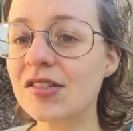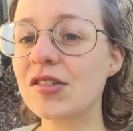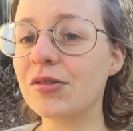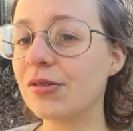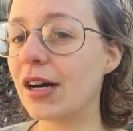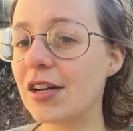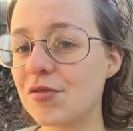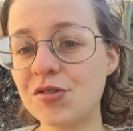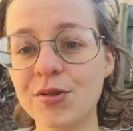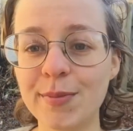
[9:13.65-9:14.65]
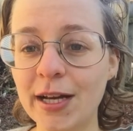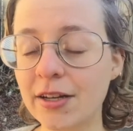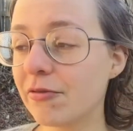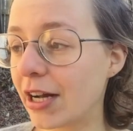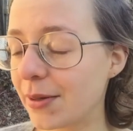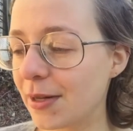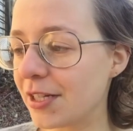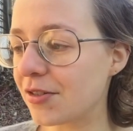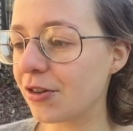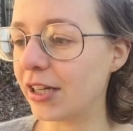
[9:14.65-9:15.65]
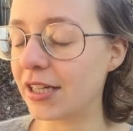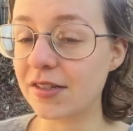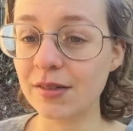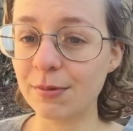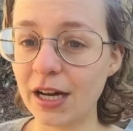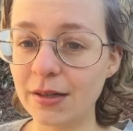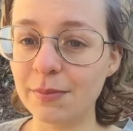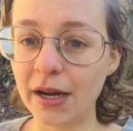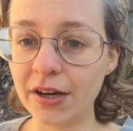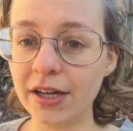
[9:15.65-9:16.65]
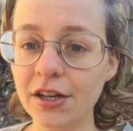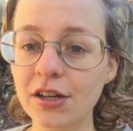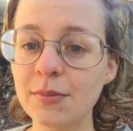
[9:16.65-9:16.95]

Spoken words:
So I just recommend creating some kind of barrier,